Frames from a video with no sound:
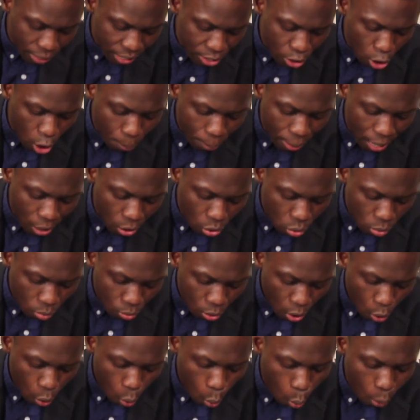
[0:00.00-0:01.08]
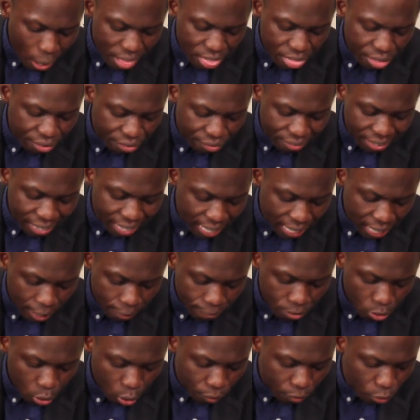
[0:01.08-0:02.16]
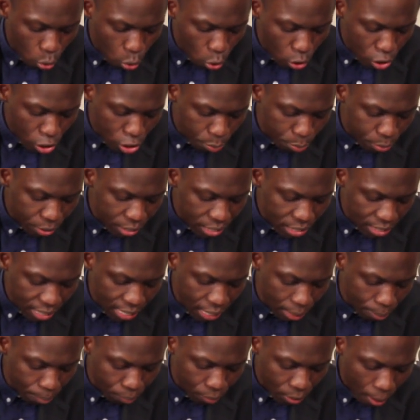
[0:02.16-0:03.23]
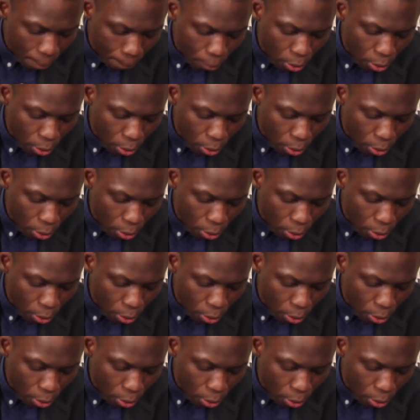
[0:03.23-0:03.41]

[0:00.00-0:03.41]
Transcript: were in the upper room when the fire of the Holy Spirit came,